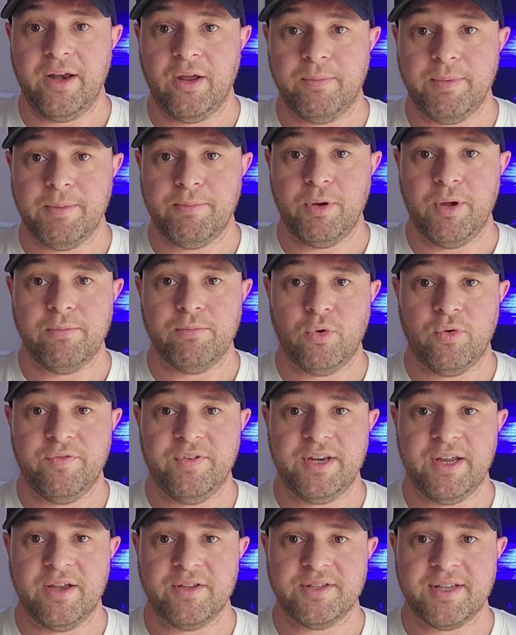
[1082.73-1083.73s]
I'll be putting more
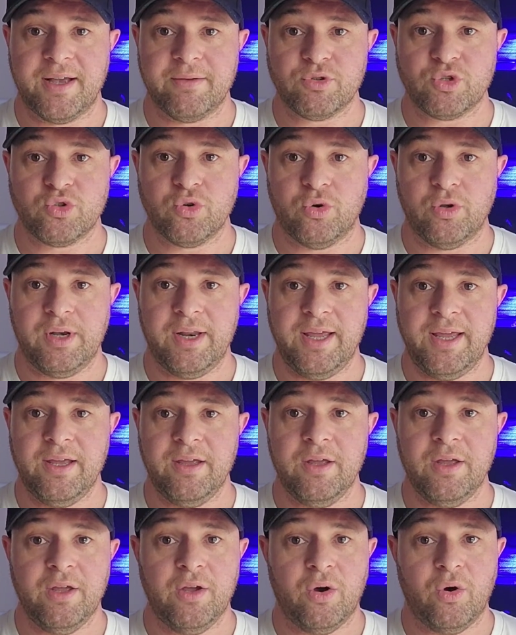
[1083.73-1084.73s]
videos out shortly.
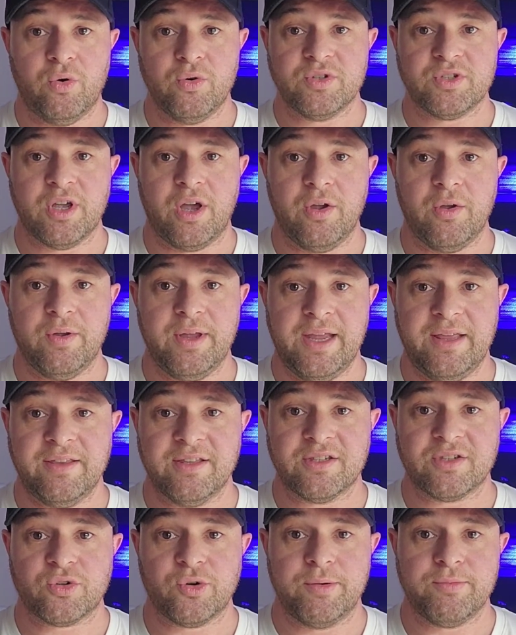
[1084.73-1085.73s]
Also in the
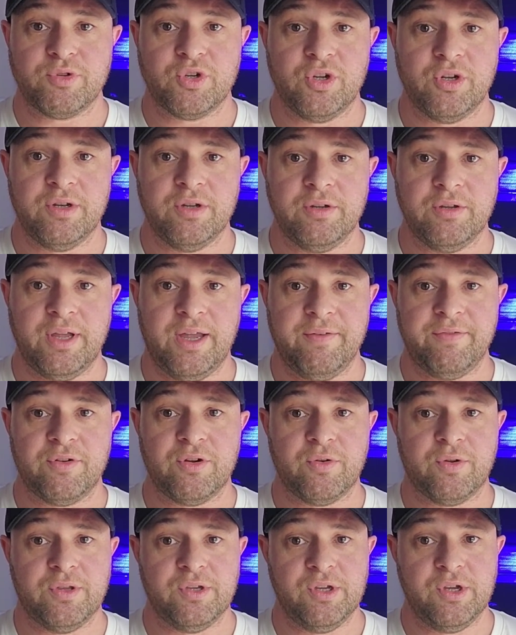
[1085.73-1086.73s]
description, if
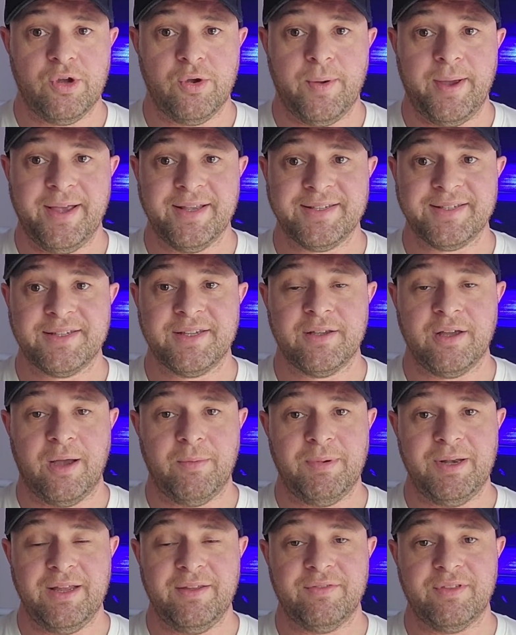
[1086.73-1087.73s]
you're in the US, I
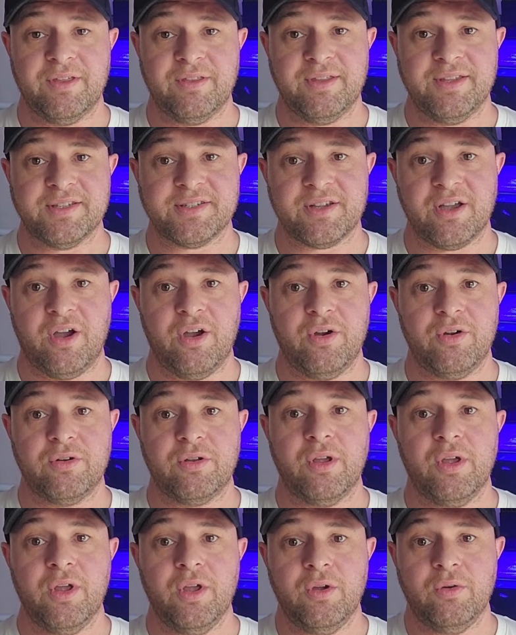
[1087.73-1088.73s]
believe that this code
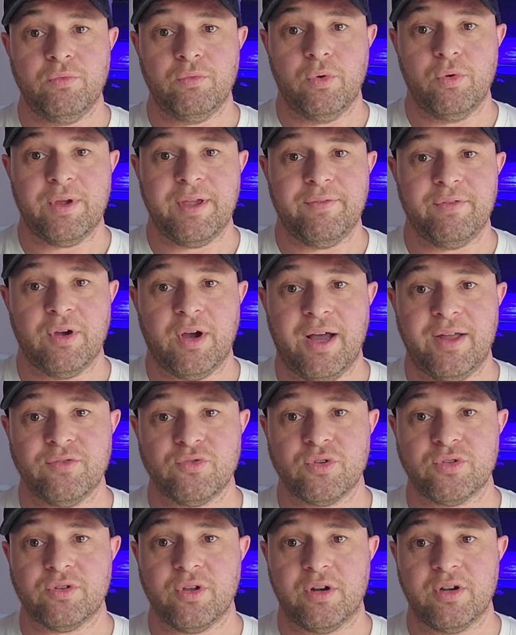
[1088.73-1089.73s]
will give you
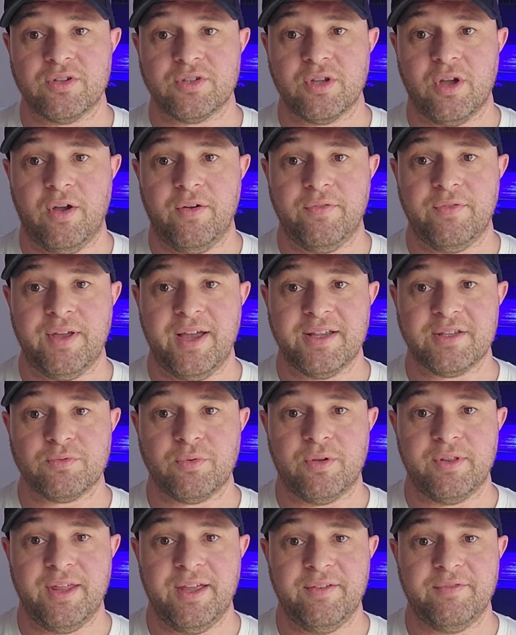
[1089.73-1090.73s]
$100 off. That's
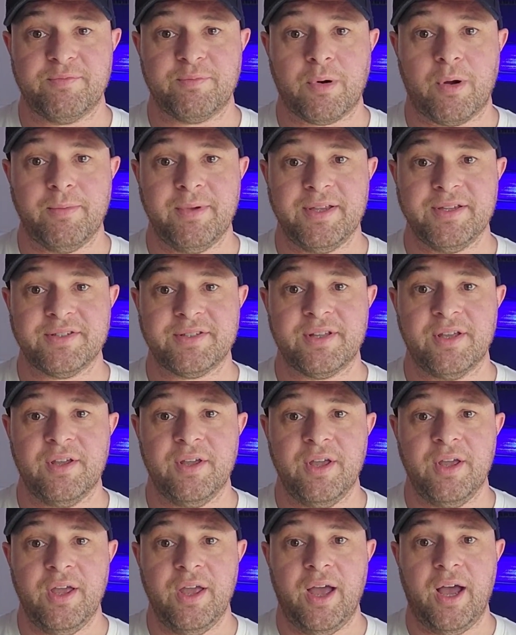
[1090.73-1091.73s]
what they've promised.
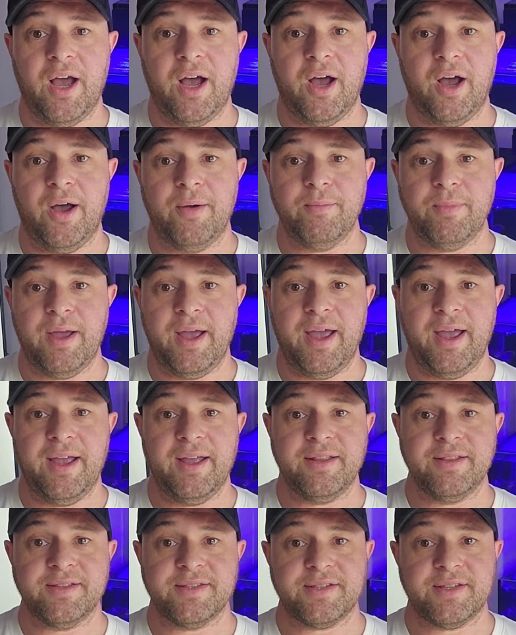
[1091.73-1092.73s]
Um,
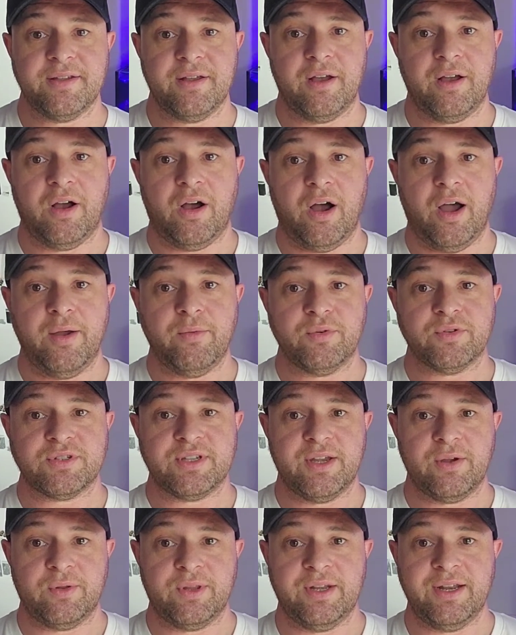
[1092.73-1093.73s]
and I will see
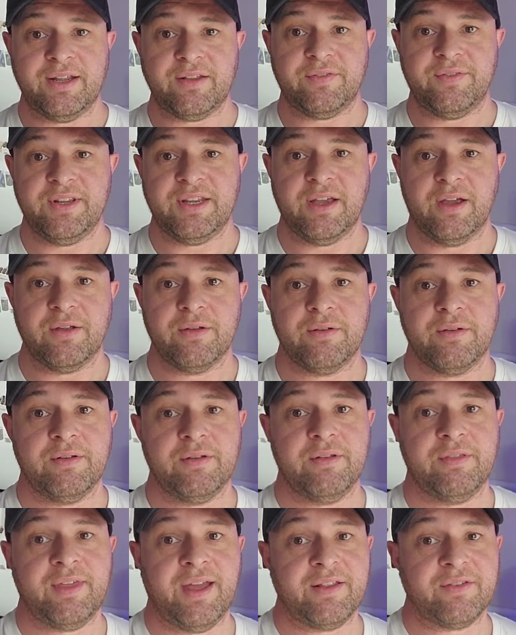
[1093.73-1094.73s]
you on the next video.
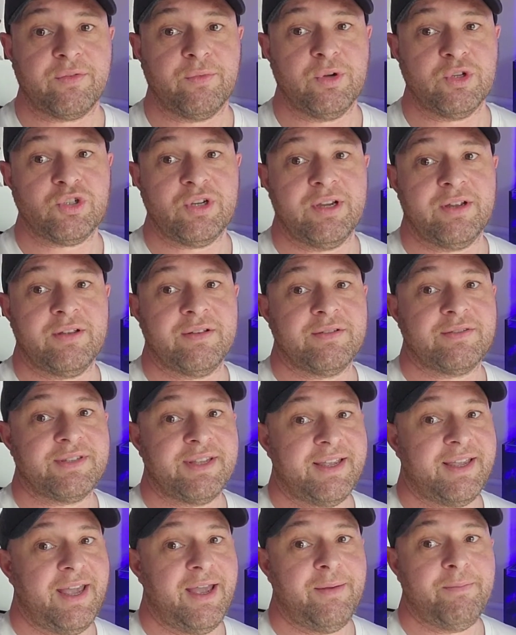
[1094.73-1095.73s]
Thanks for watching.
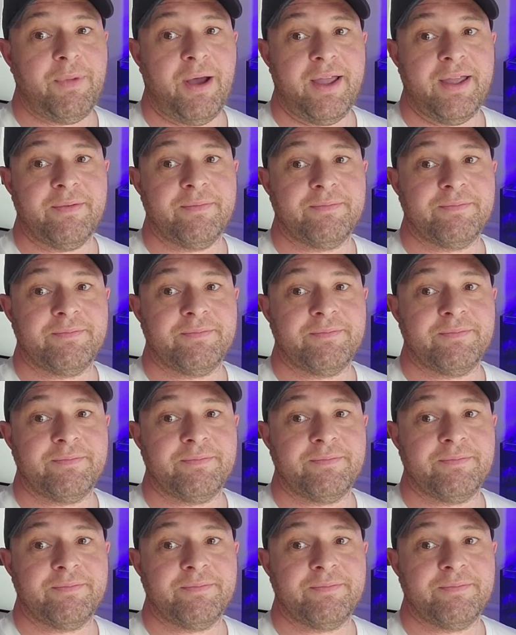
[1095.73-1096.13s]
Take care. Bye.